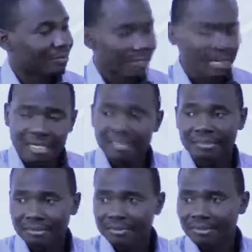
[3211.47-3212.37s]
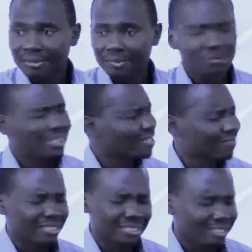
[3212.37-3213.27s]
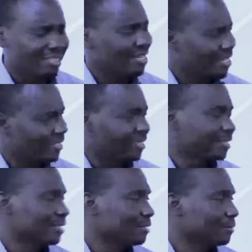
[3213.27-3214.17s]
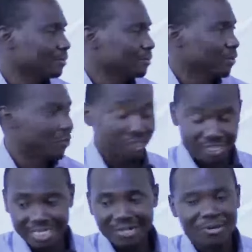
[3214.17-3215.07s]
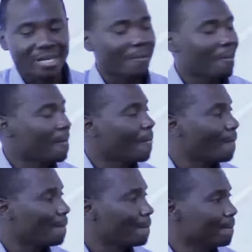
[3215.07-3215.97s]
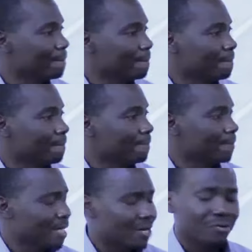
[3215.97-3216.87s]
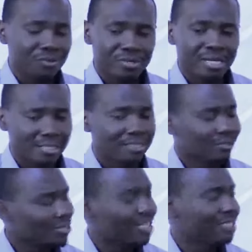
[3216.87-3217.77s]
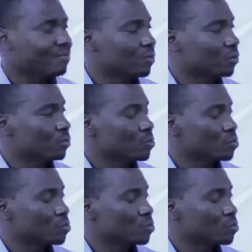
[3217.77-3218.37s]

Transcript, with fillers: Yeah, whatever he did, or she did, okay. Yeah, you can divorce.